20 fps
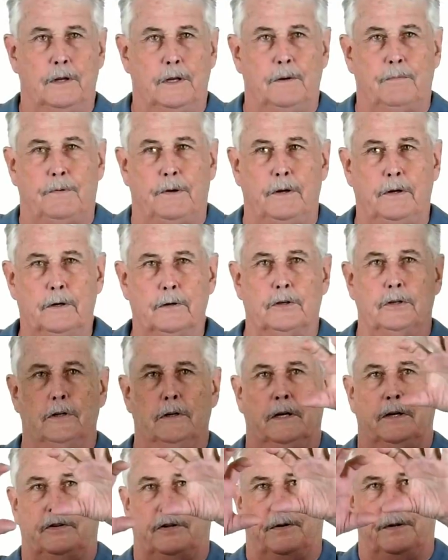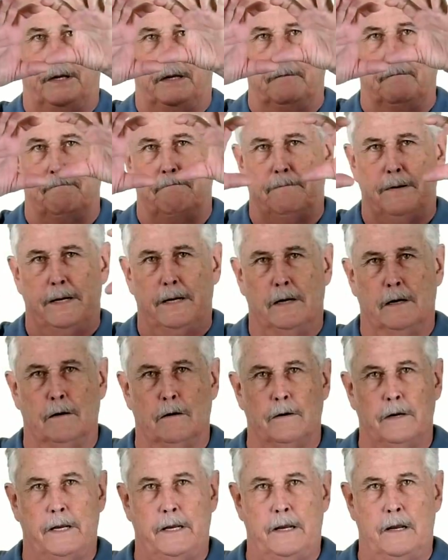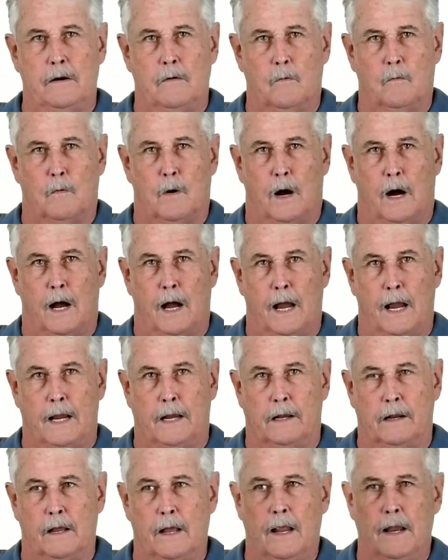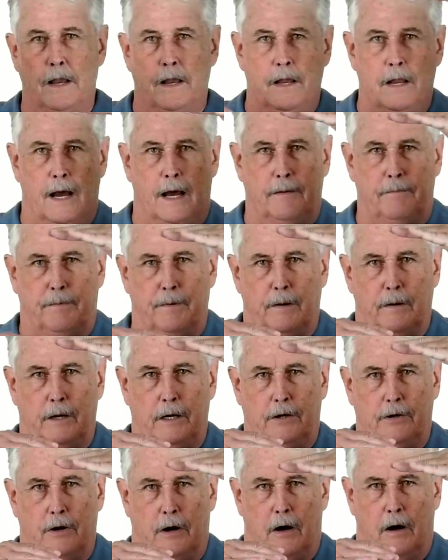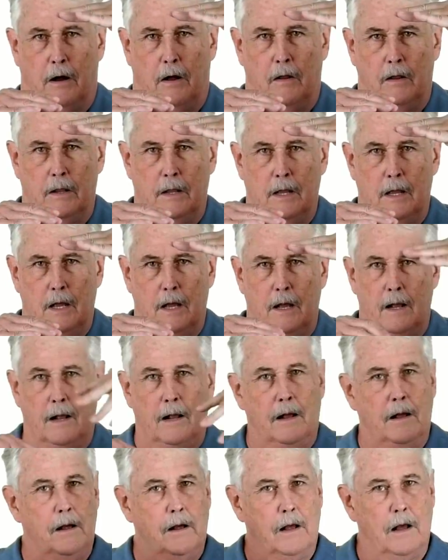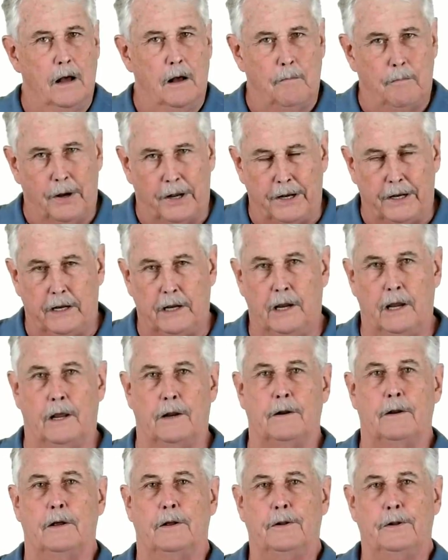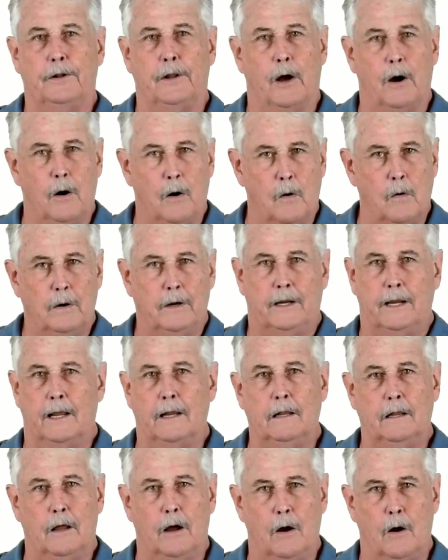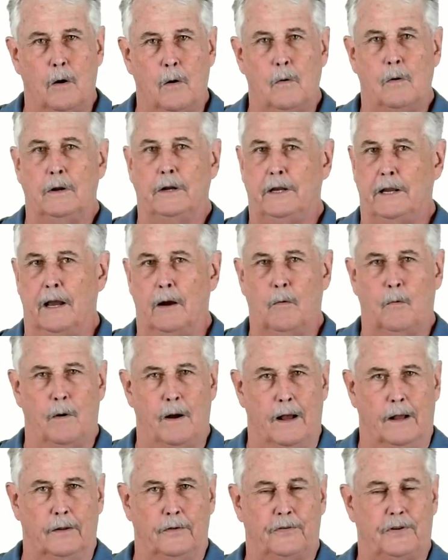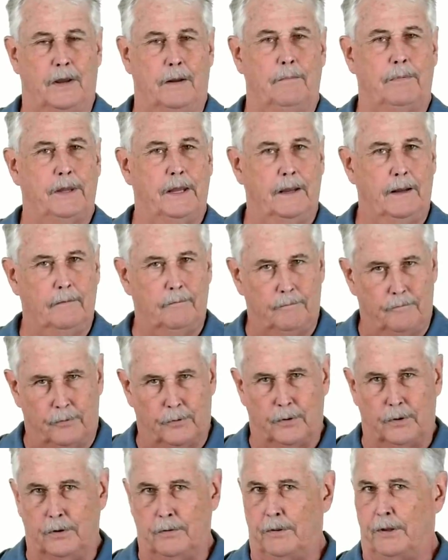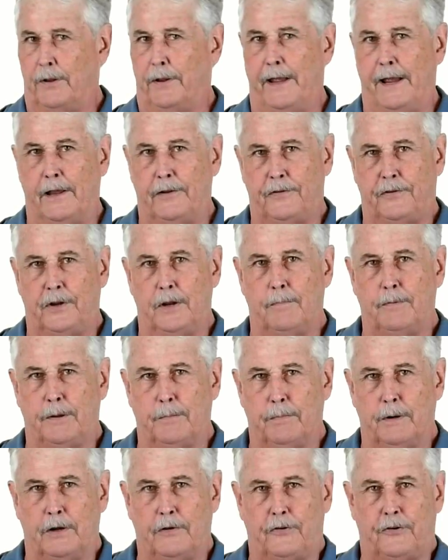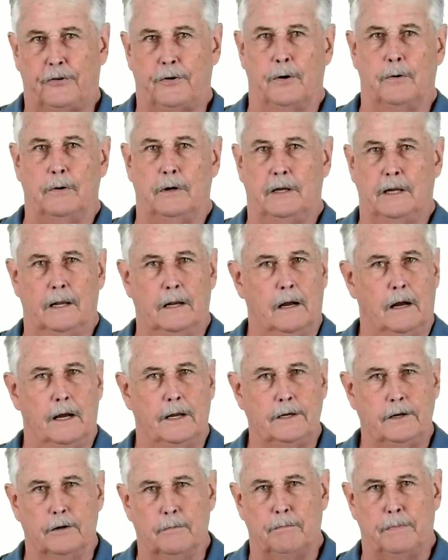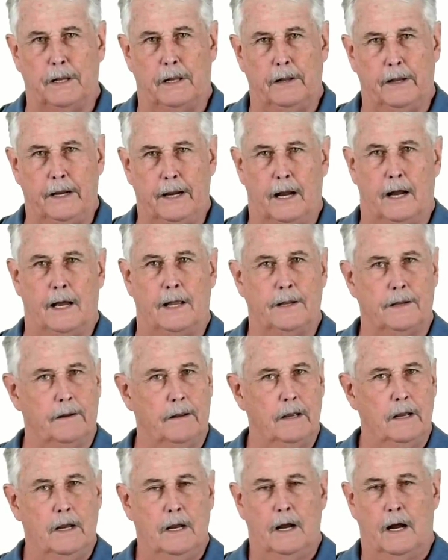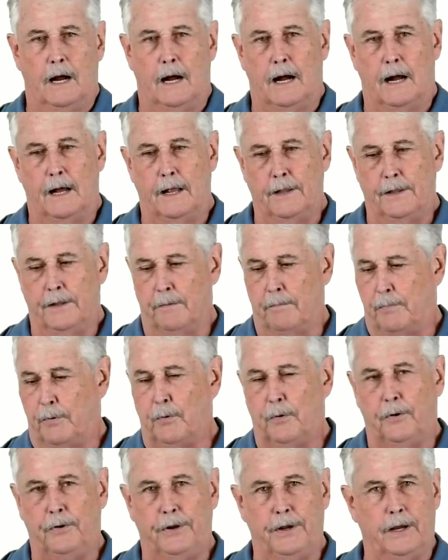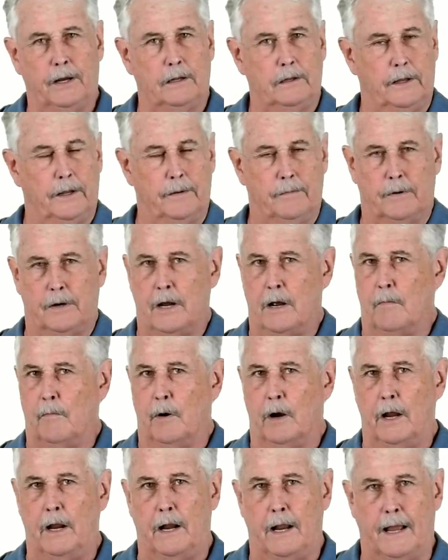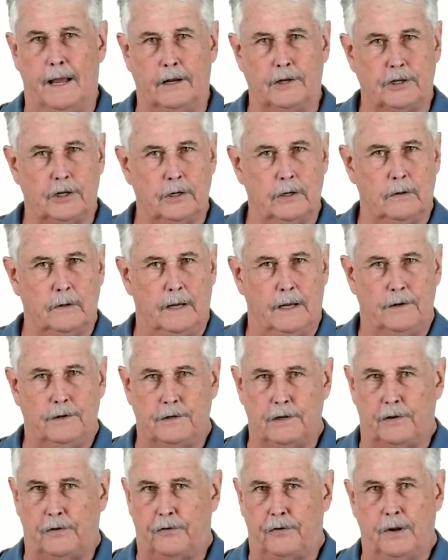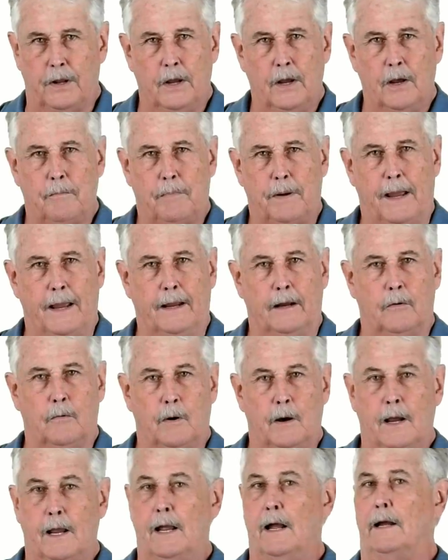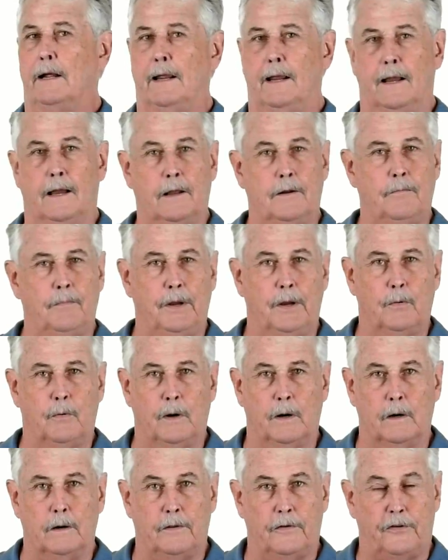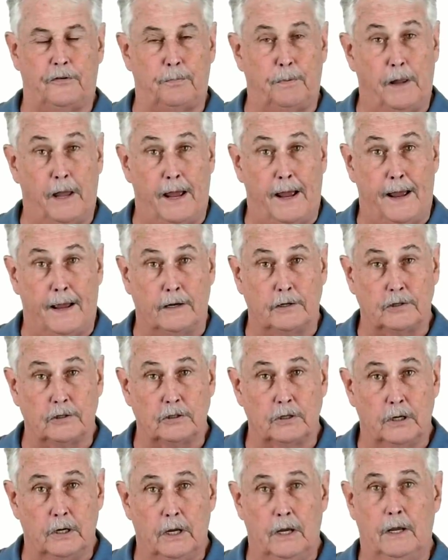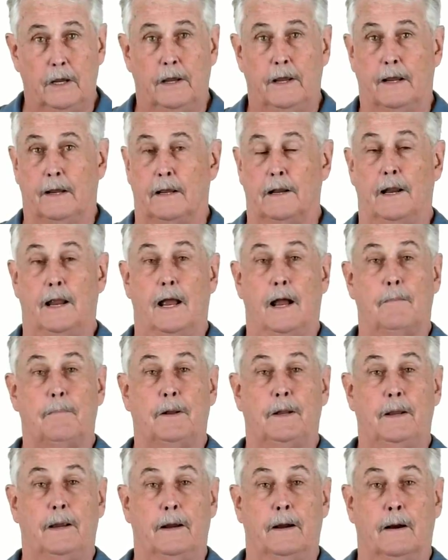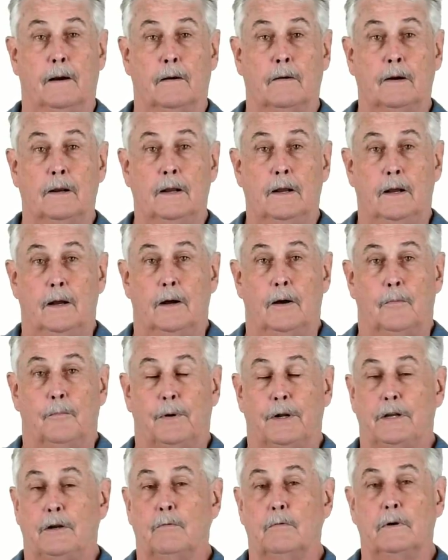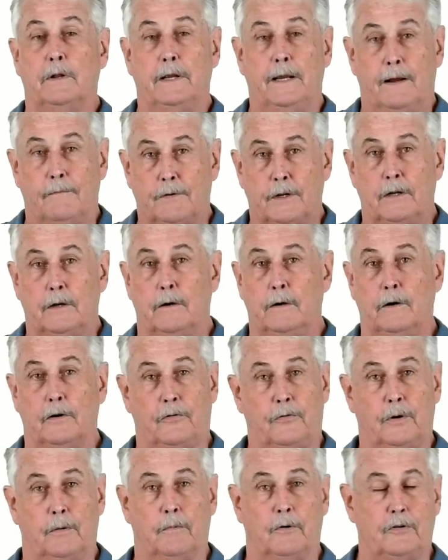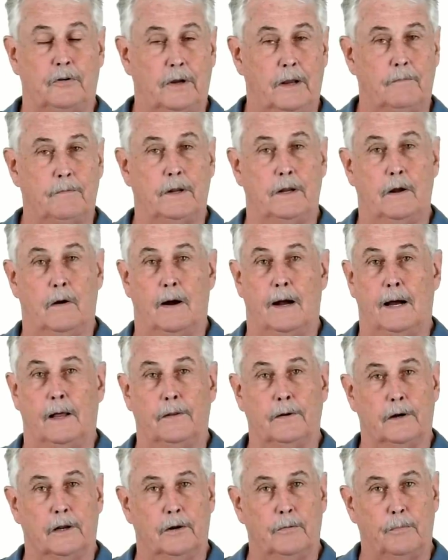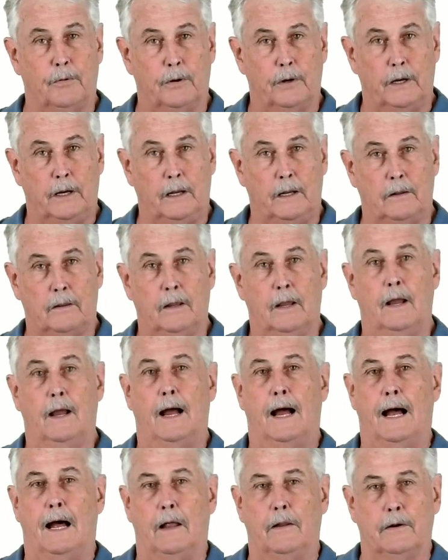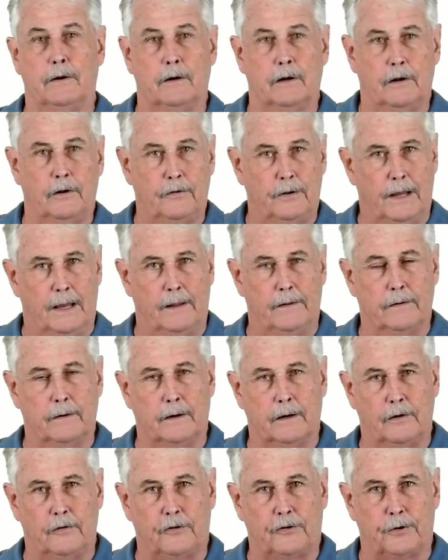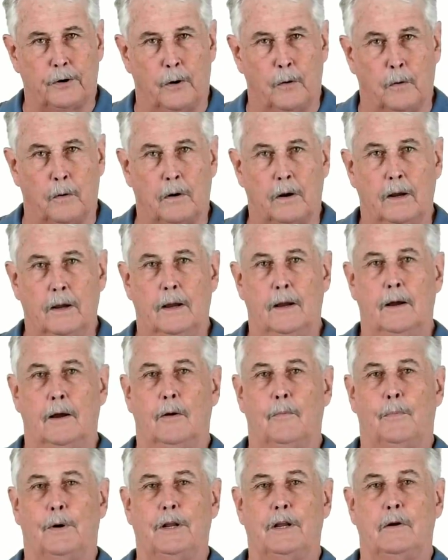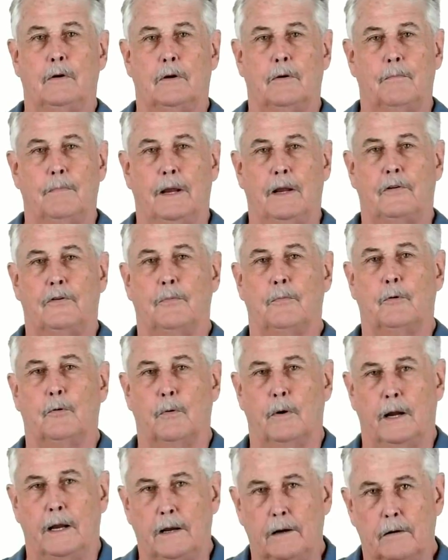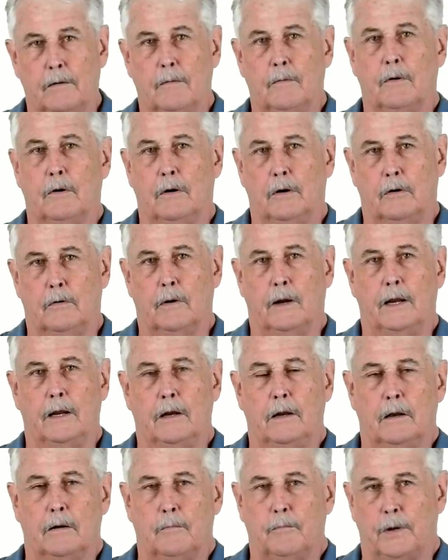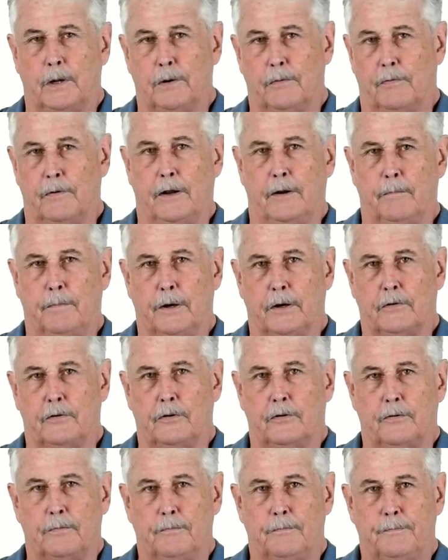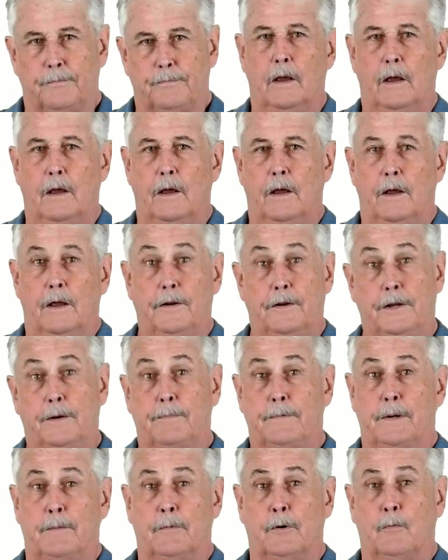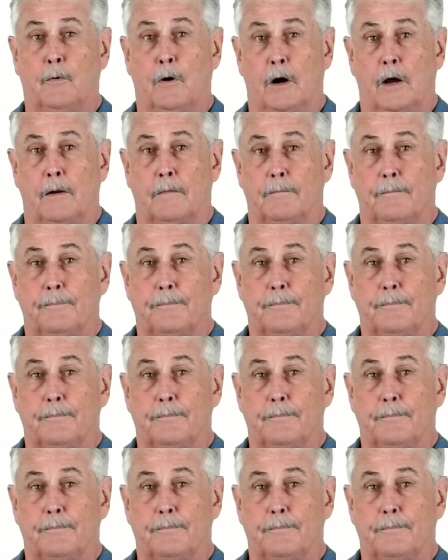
If you're shooting something very wide, not very tall. But again, low, get low, get wet. Same thing for the last tip, the breaststroke. Get on your belly on, on the pool deck, let them come right at you and just bang away. Again, be aware of the splash. It can happen there. But you really have to know your swimmers. You have to know how they're going to breathe, how they're going to how they're going to stroke. But you can make some great, great butterfly pictures. Tip number one,